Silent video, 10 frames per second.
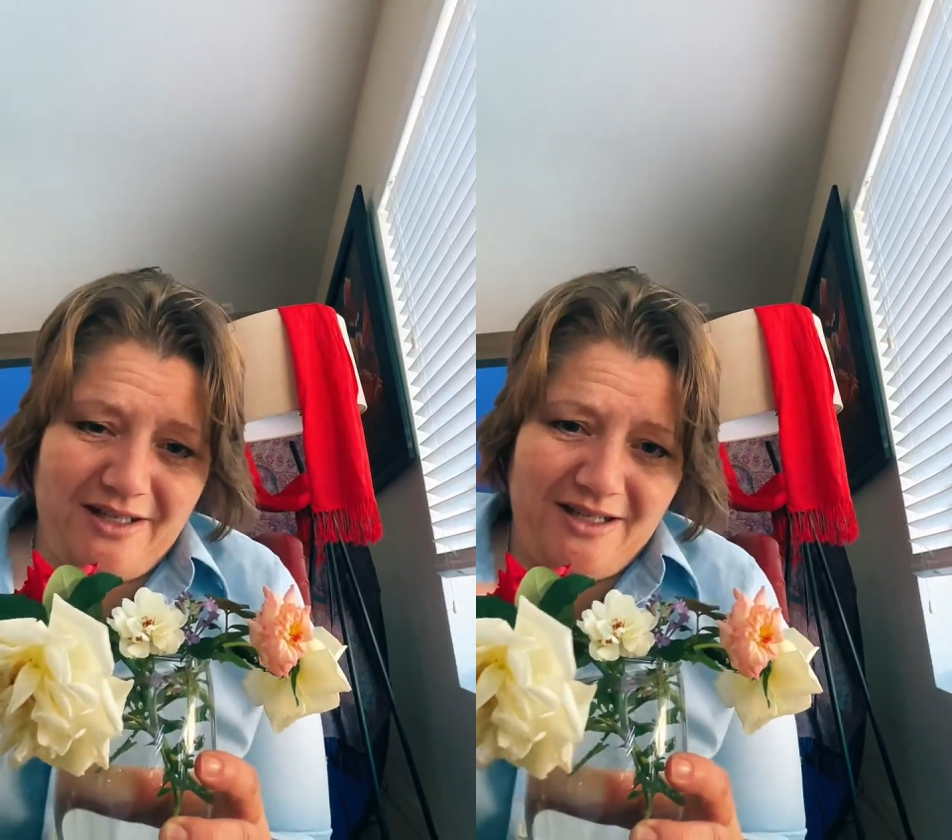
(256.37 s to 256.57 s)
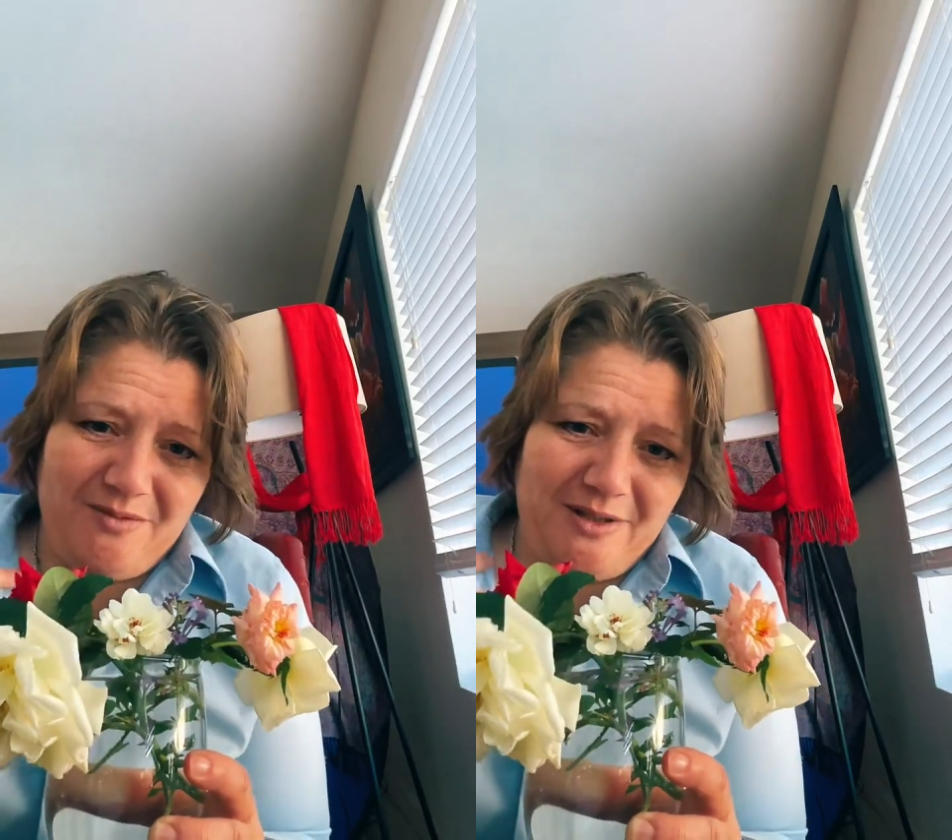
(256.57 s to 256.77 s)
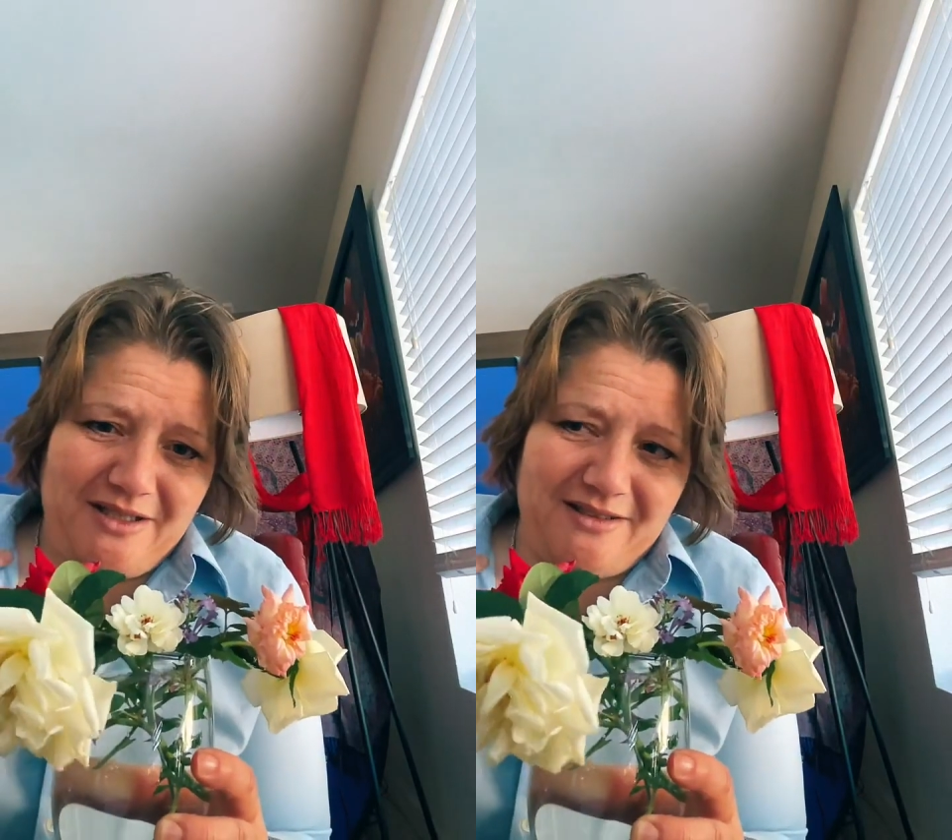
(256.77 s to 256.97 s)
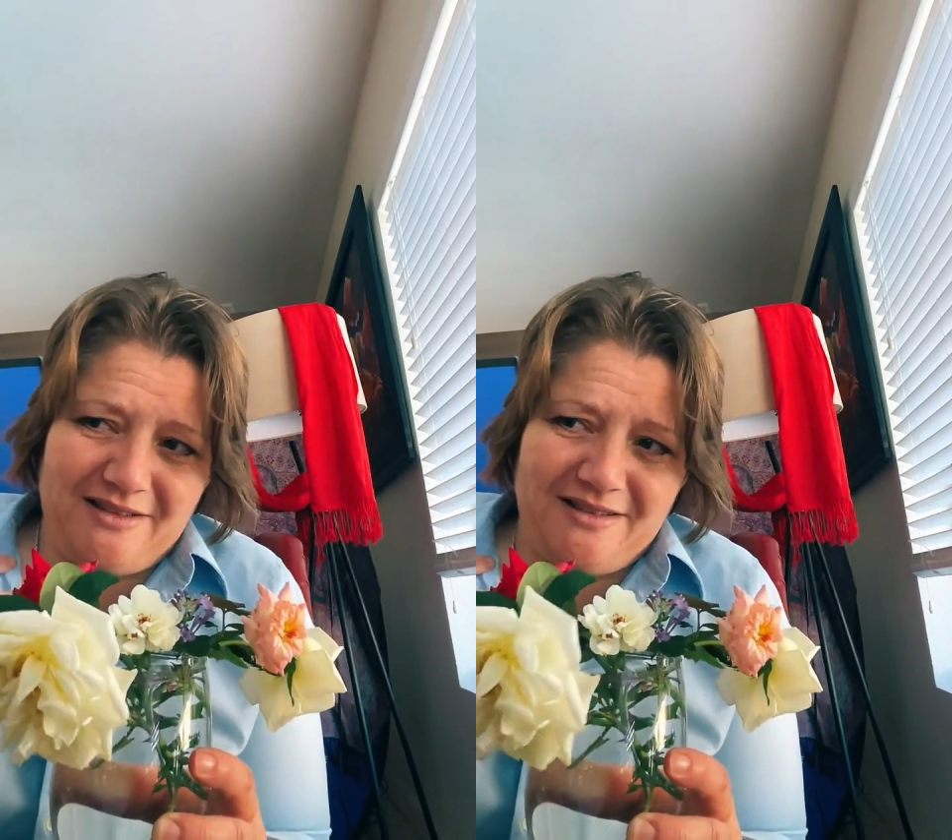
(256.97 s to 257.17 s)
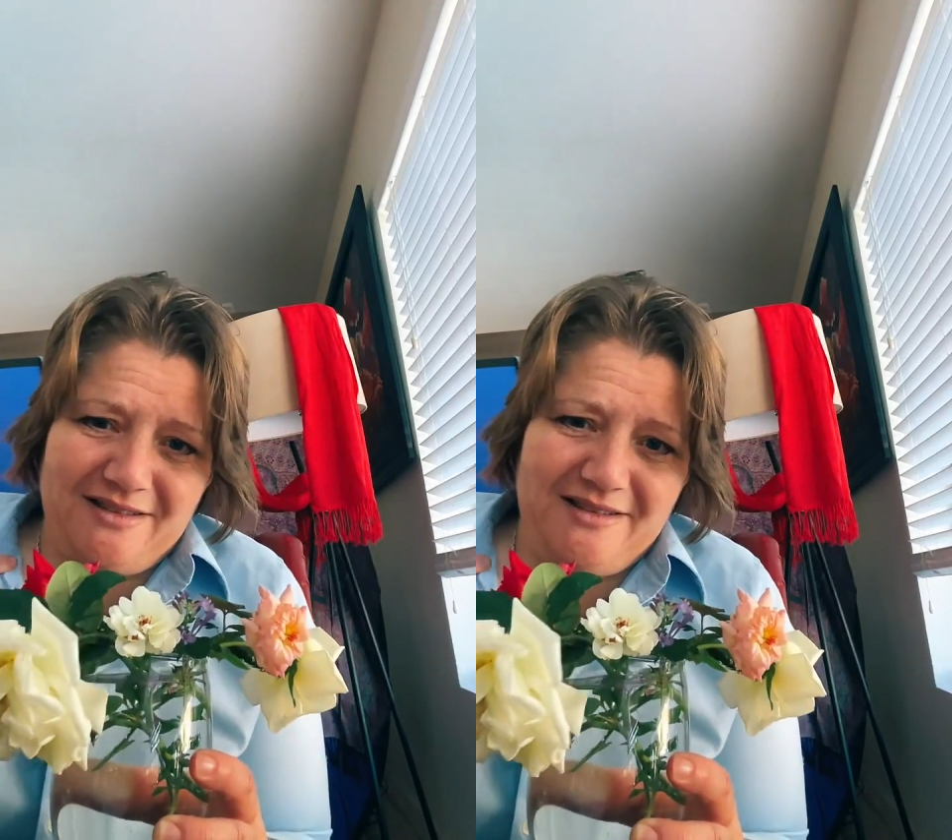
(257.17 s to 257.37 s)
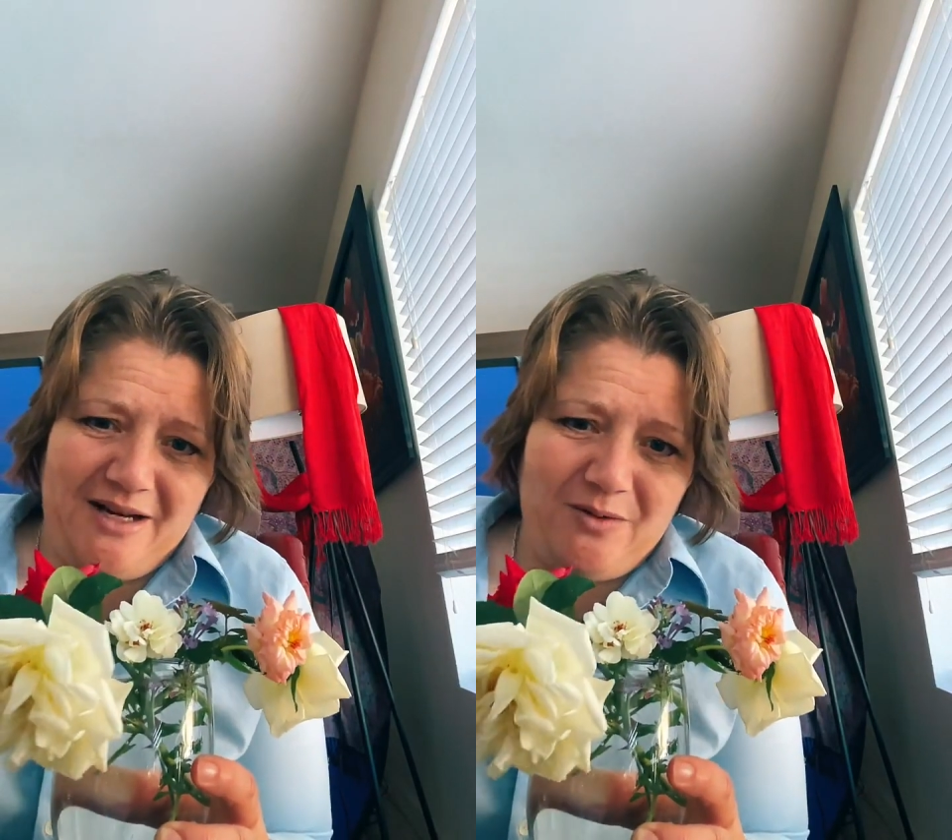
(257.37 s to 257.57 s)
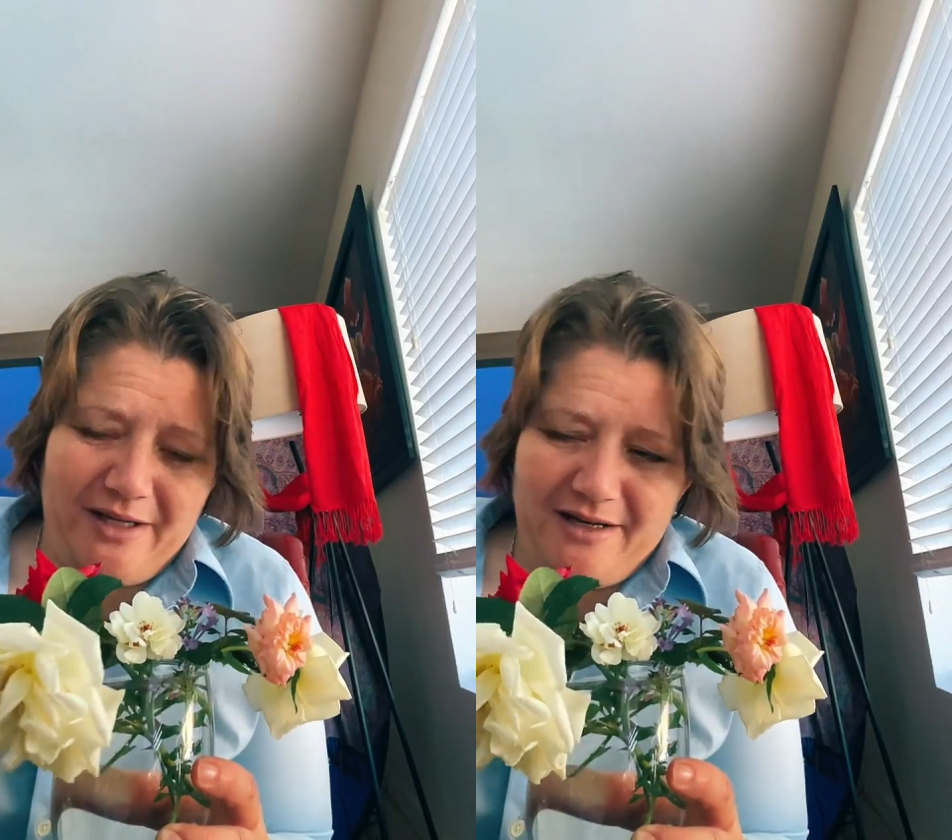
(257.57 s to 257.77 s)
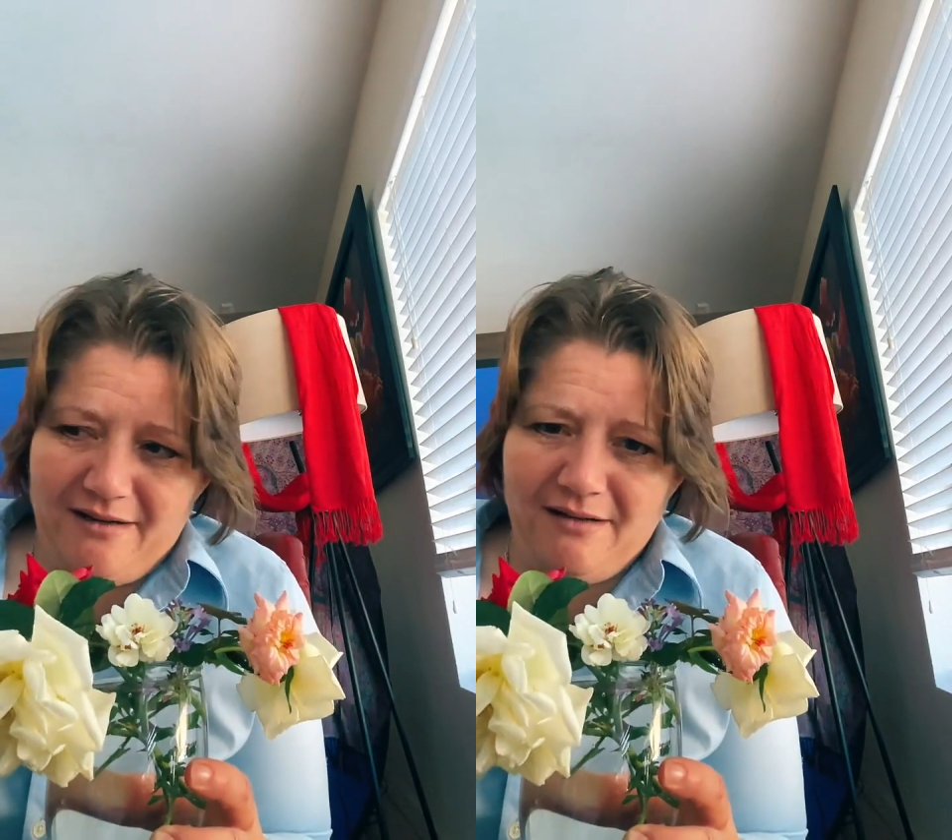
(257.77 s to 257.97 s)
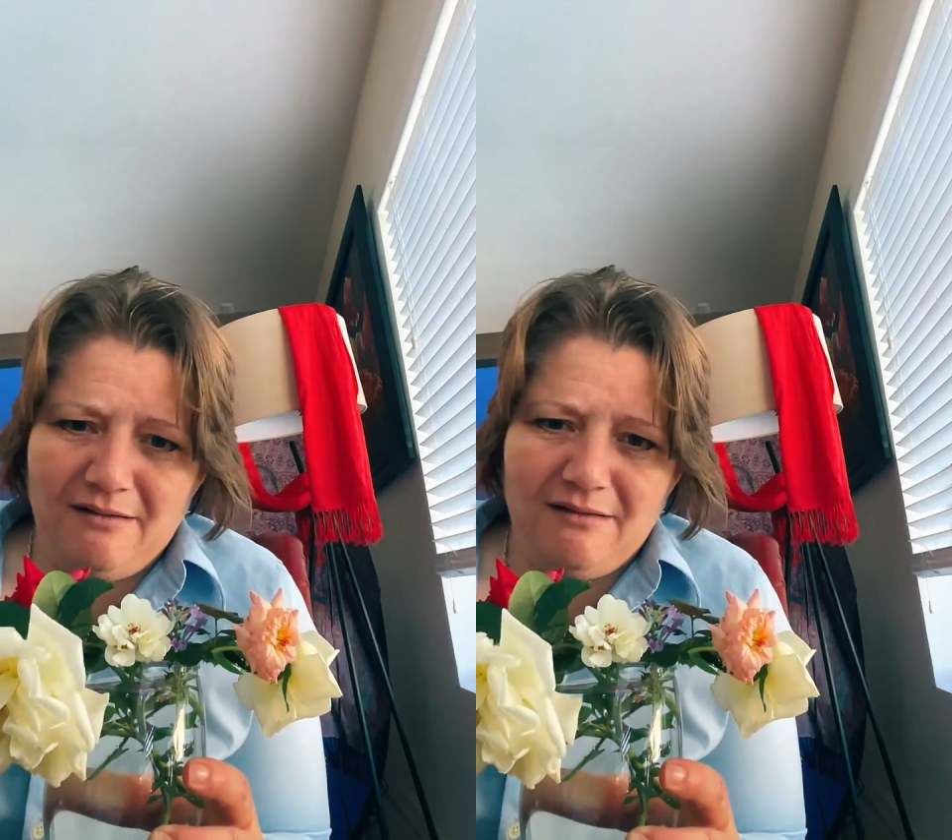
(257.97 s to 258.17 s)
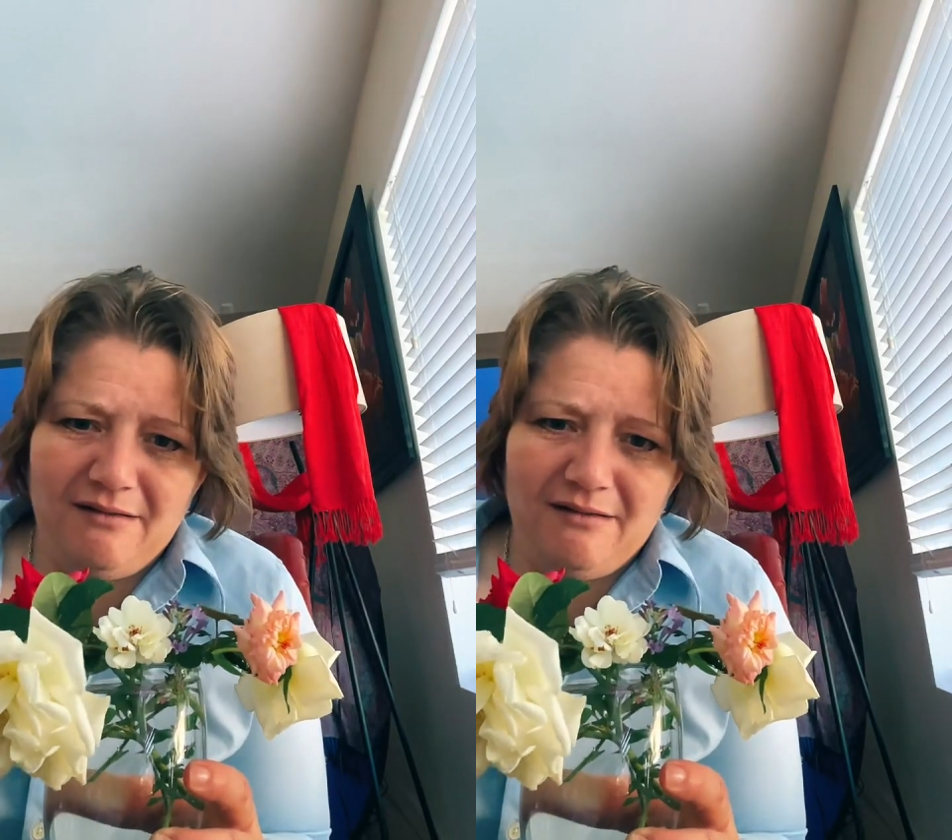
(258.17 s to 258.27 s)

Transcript: here because they were here.